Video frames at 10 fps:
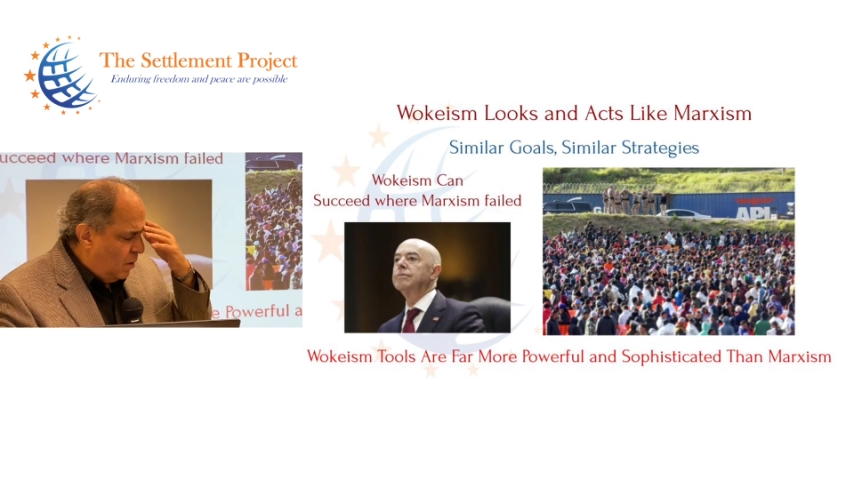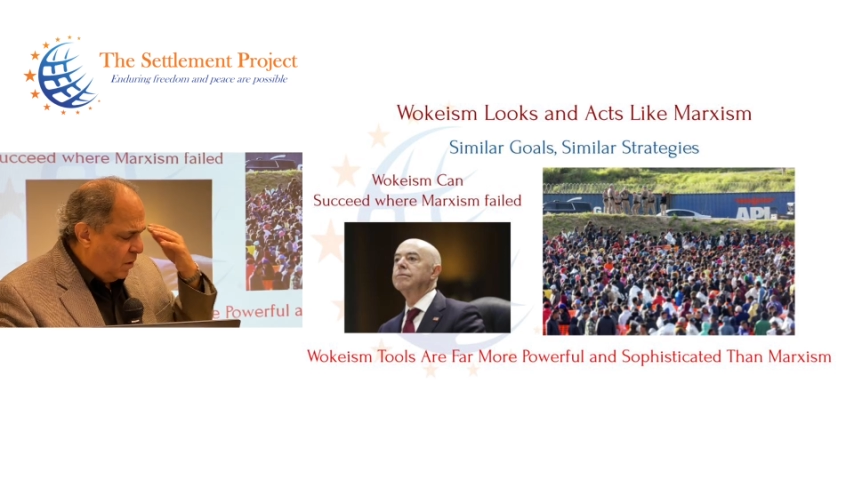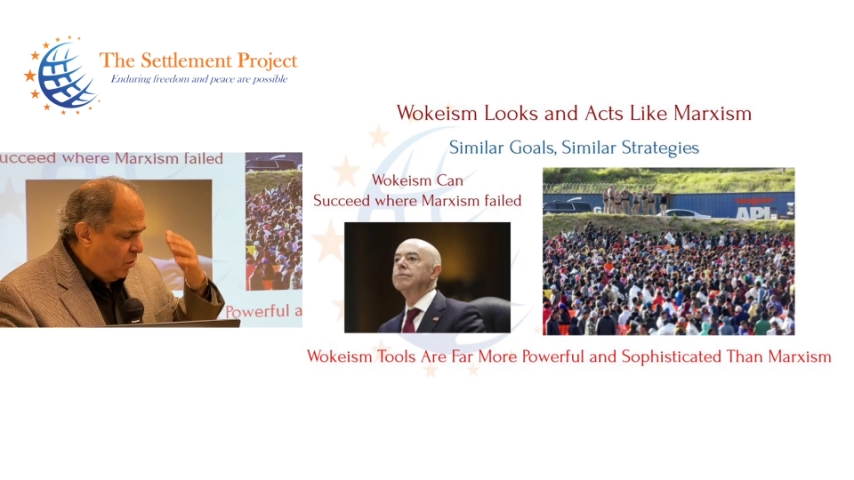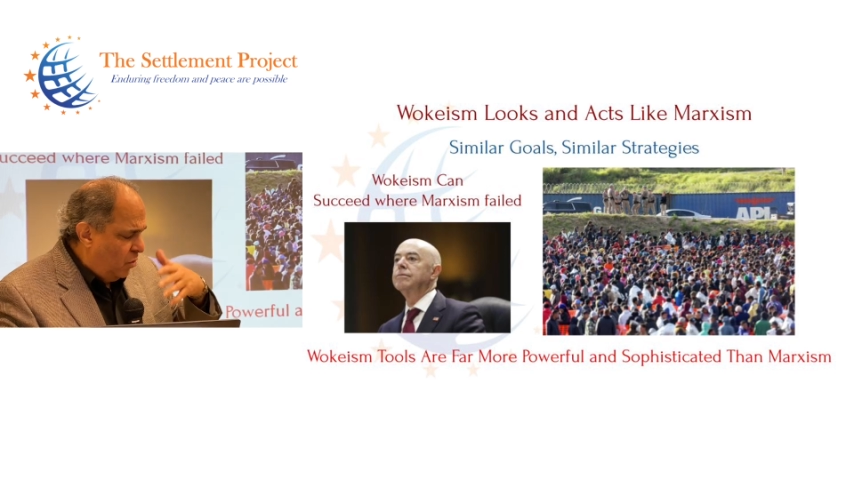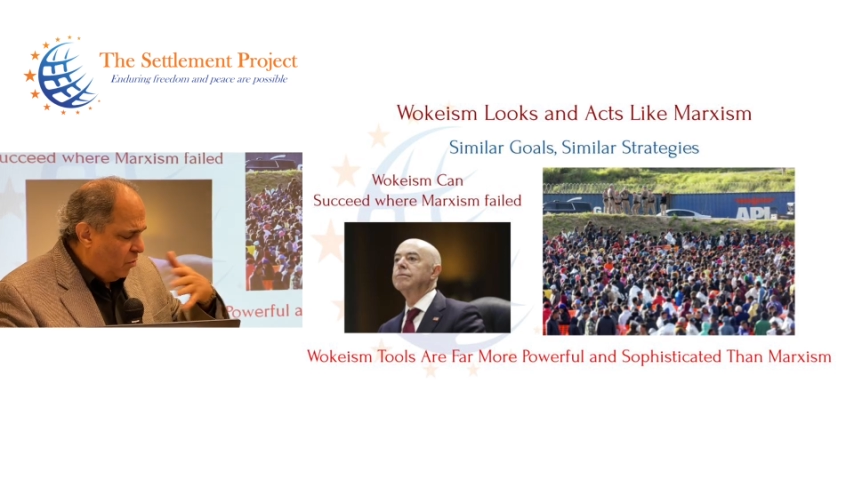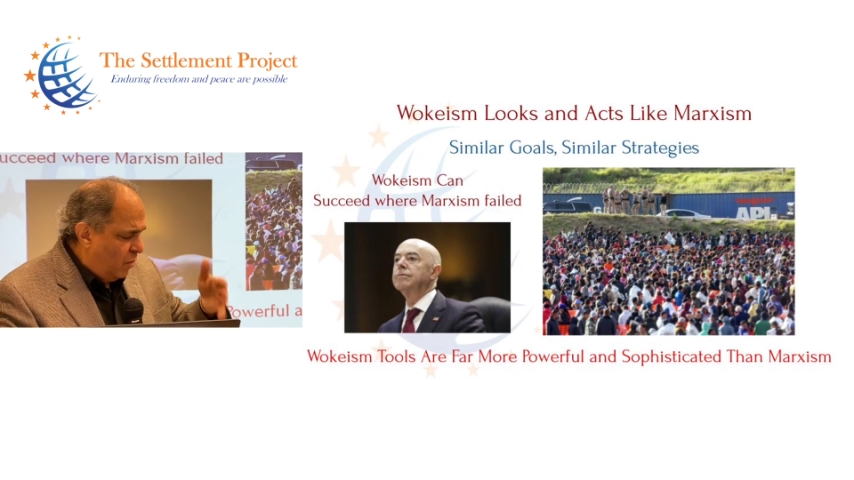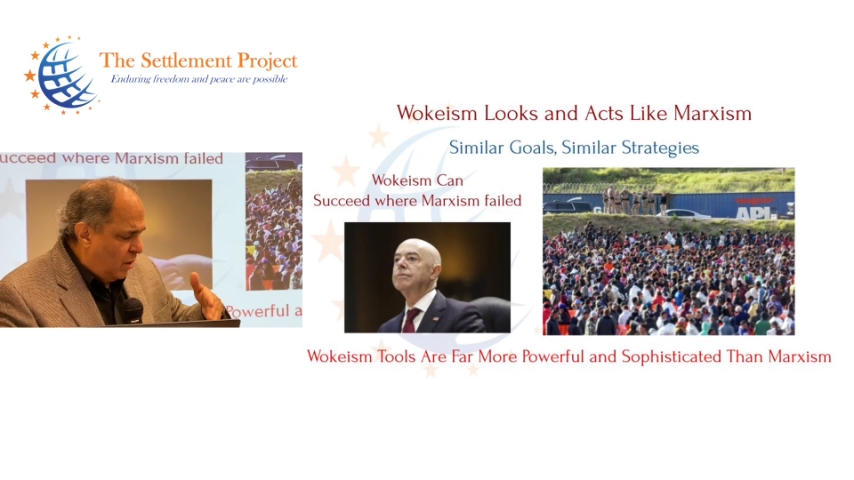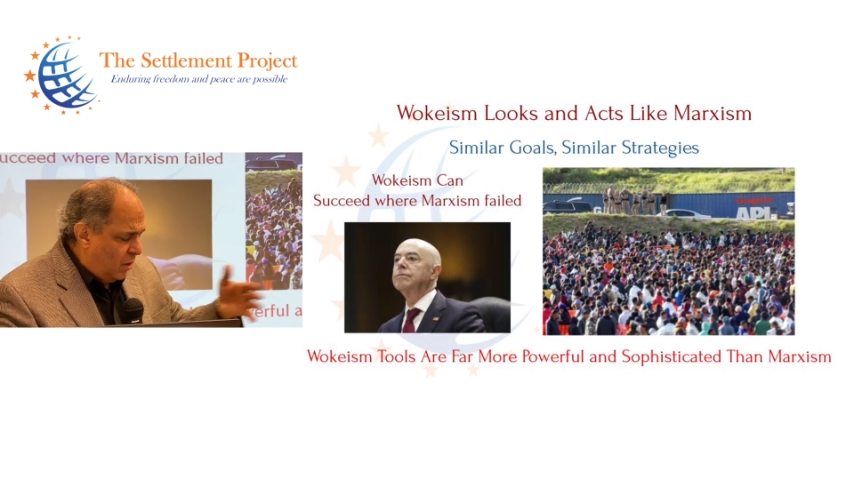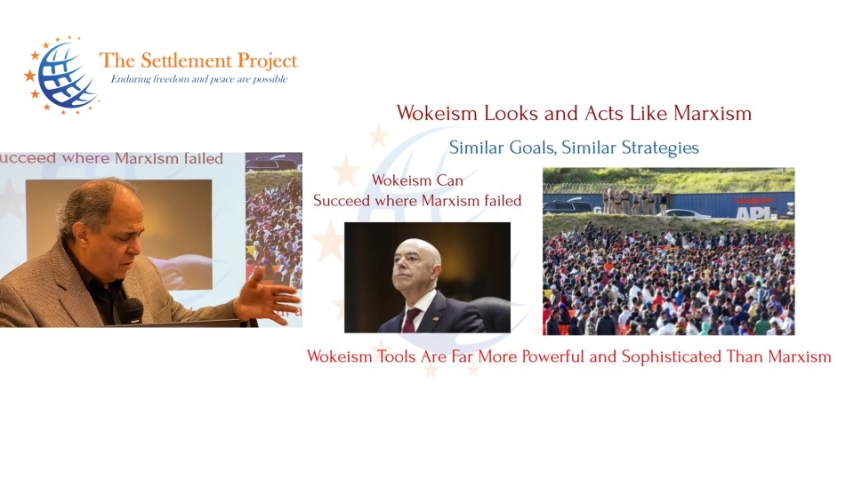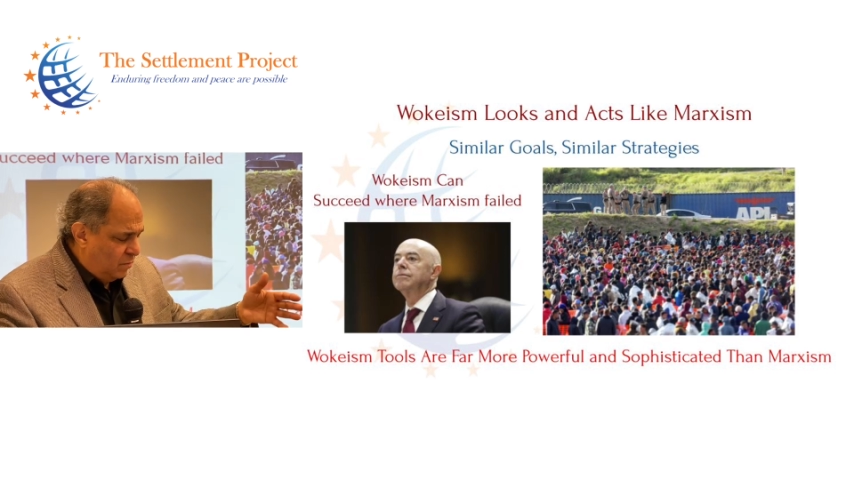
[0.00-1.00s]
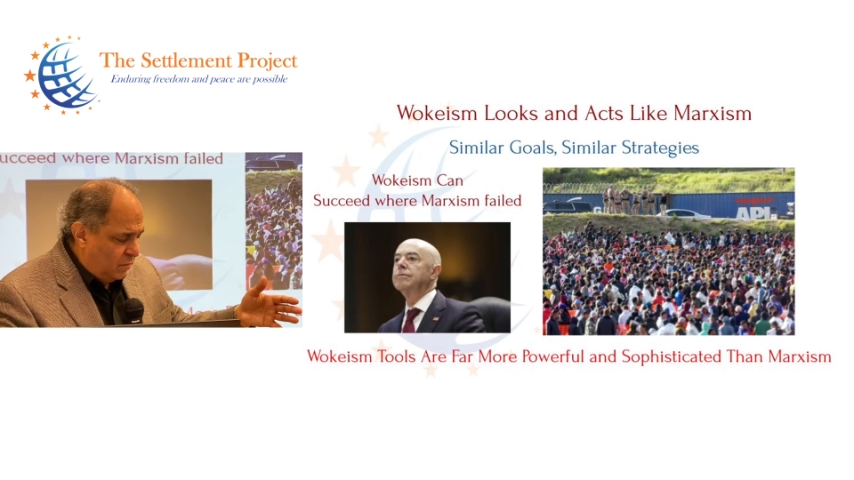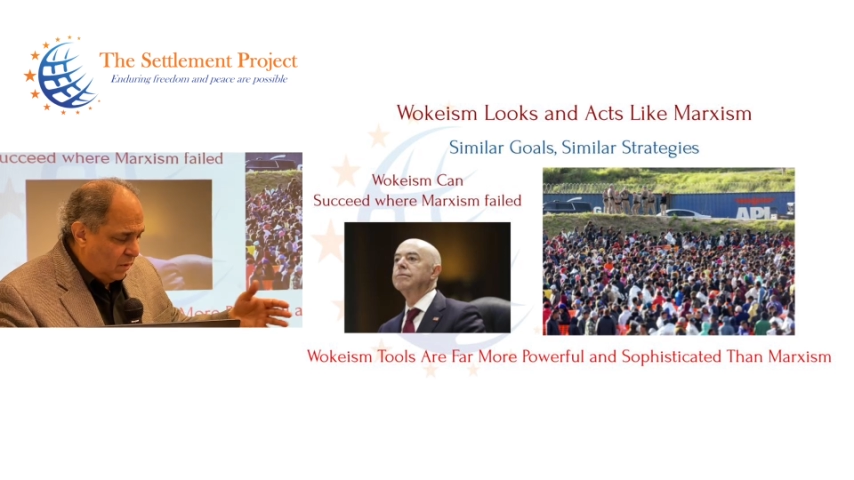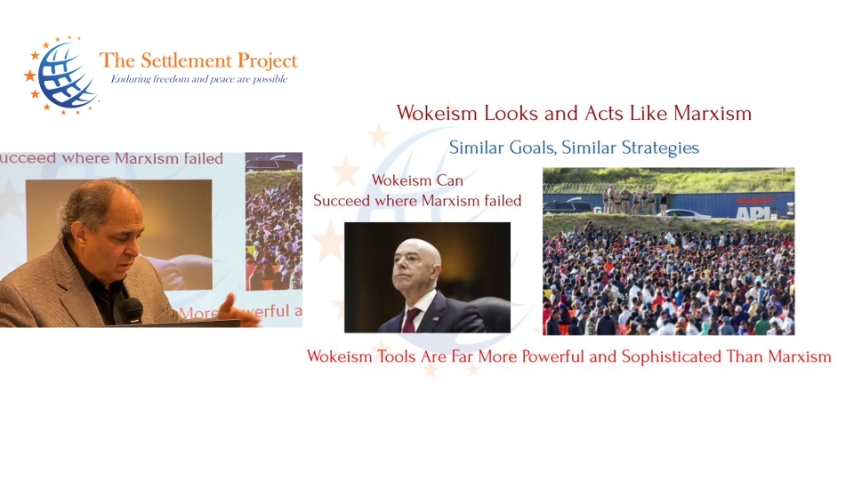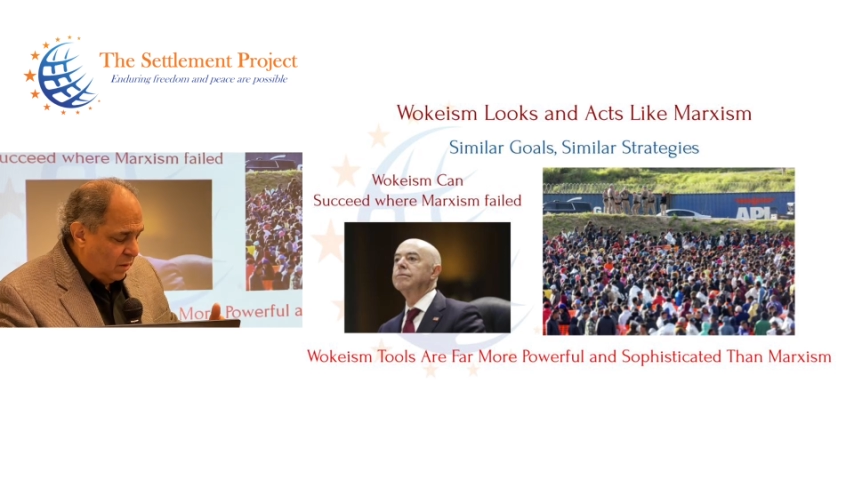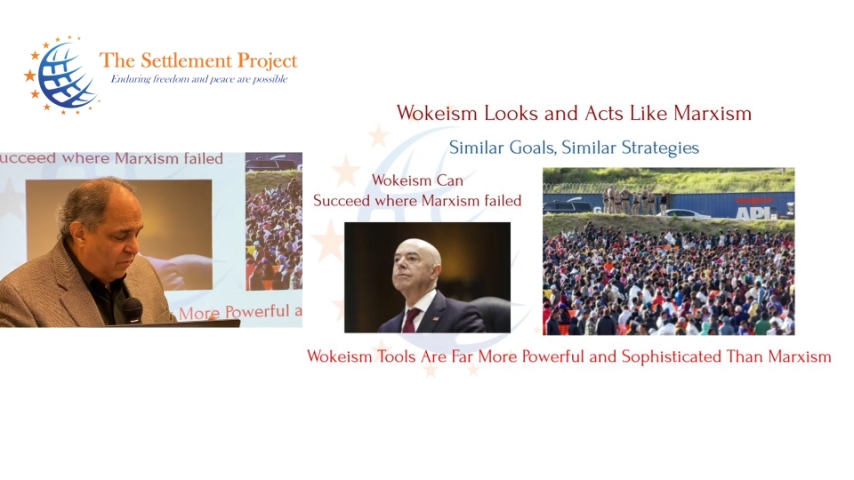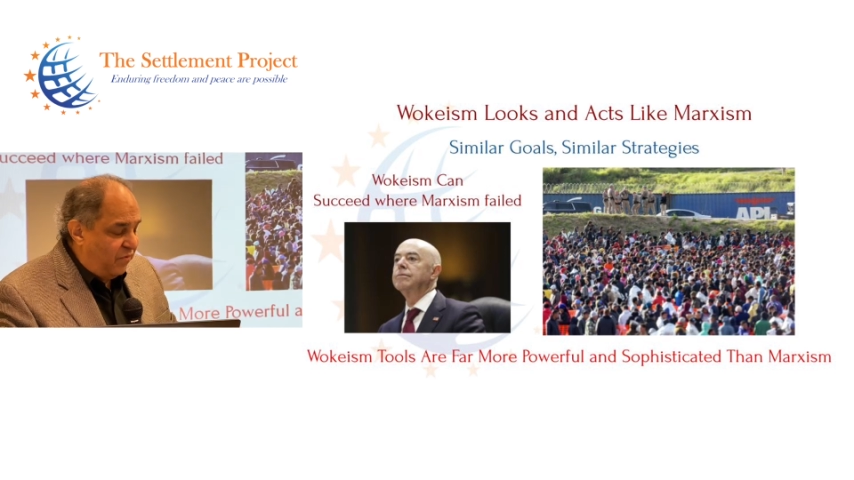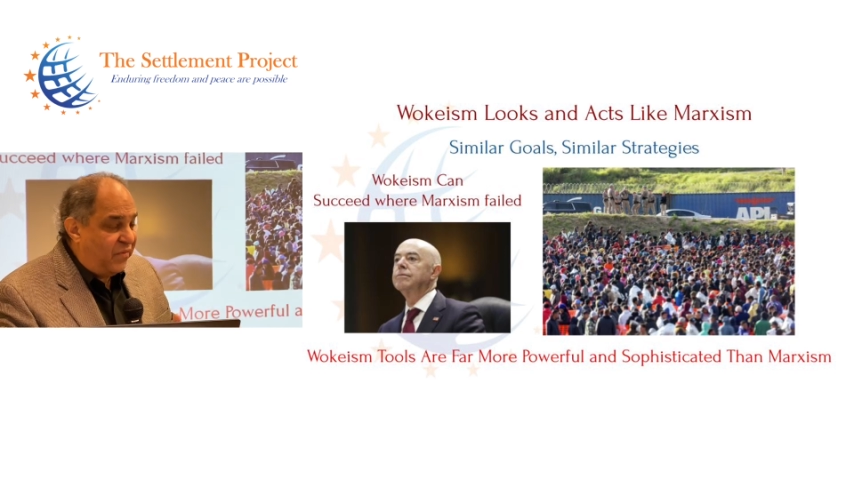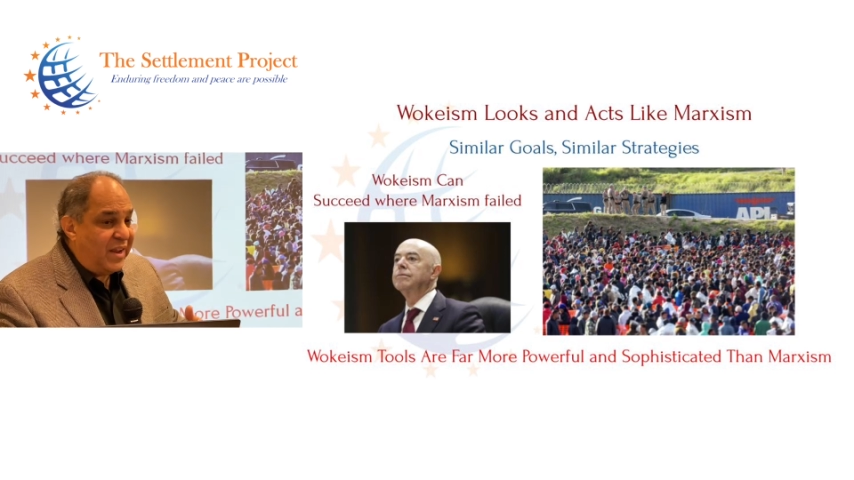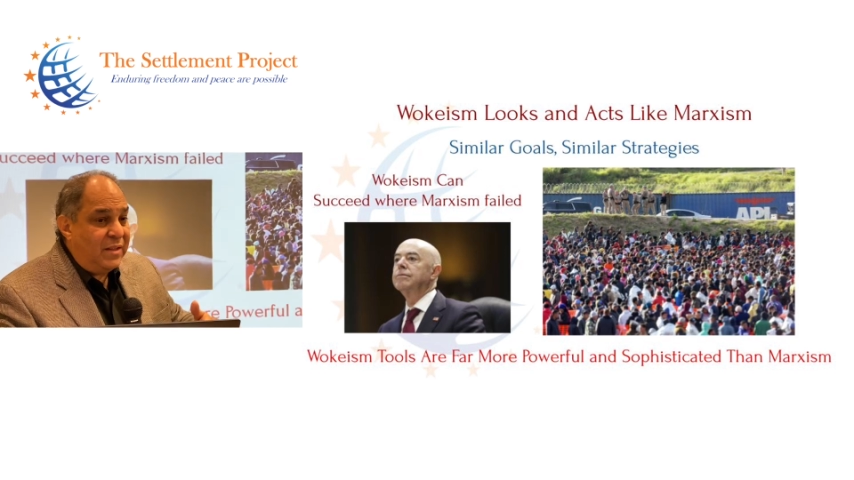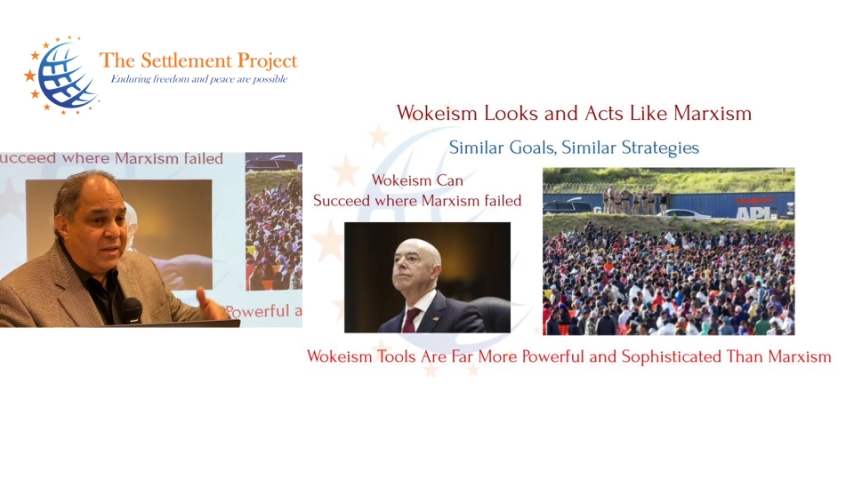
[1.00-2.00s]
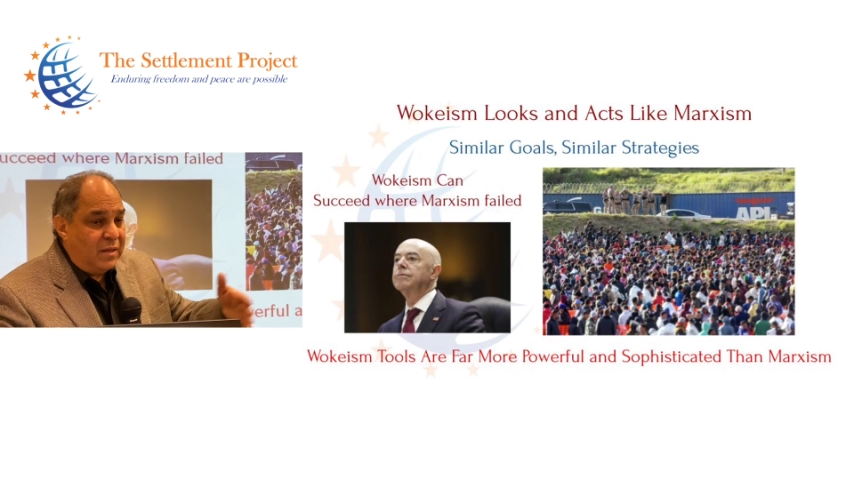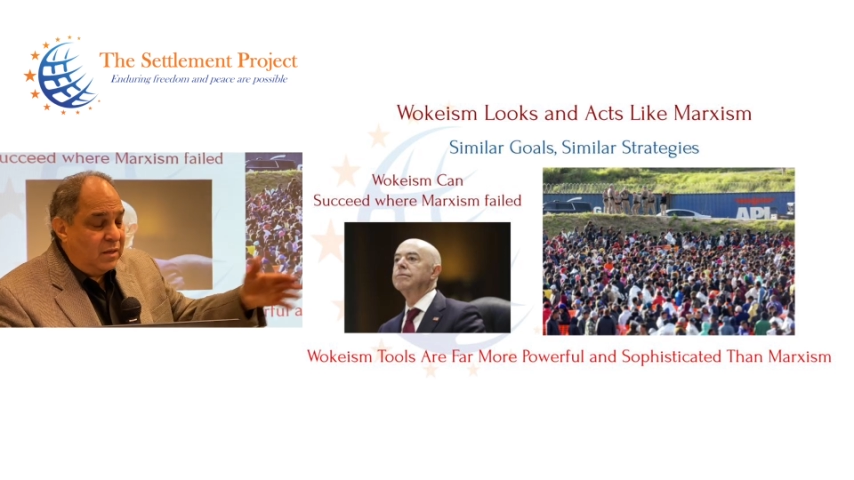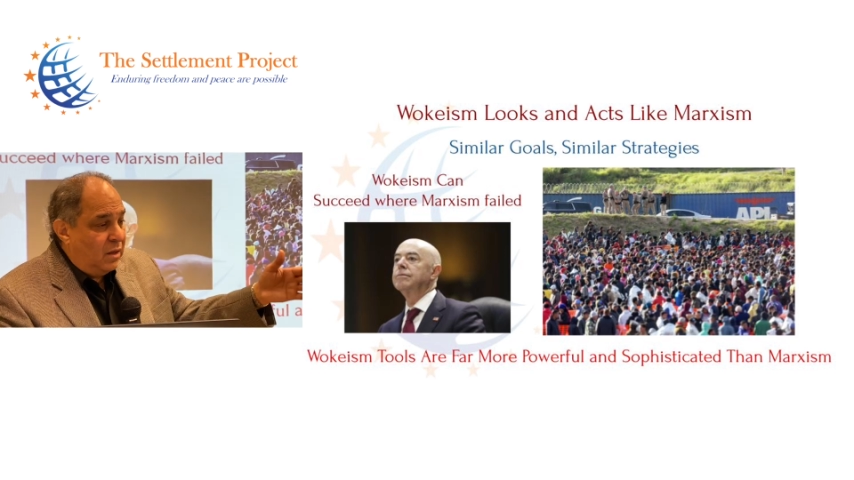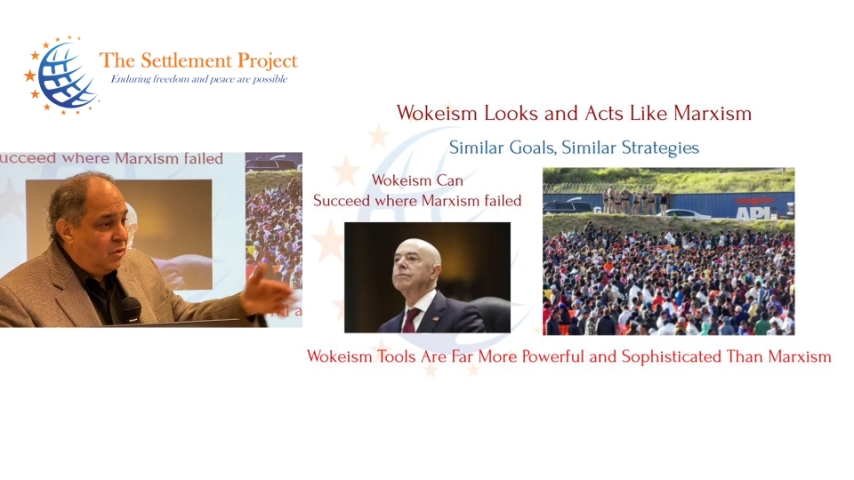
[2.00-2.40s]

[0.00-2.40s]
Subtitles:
You're fated